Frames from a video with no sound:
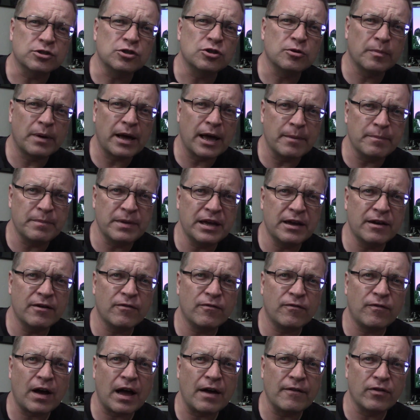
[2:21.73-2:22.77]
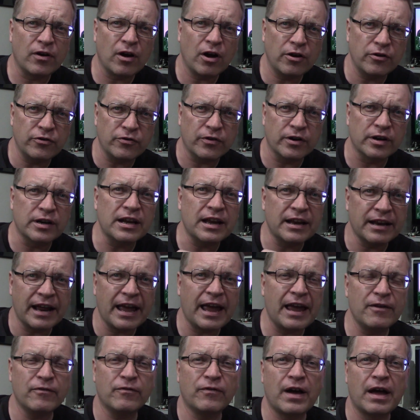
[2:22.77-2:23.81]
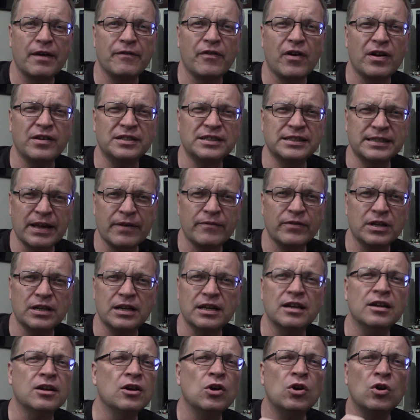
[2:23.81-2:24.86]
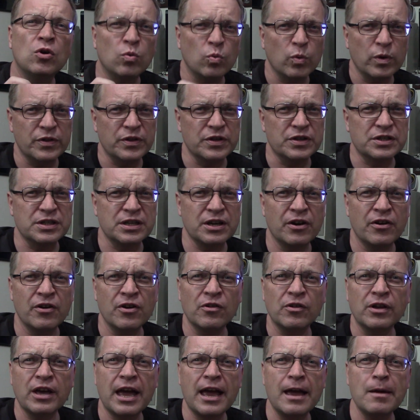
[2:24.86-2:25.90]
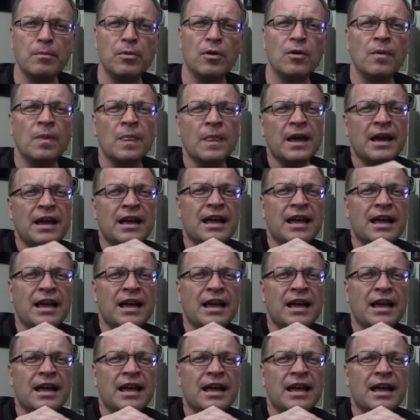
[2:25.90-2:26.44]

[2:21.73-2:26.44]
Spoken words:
to my Amiga 500 and A570 with a serial cable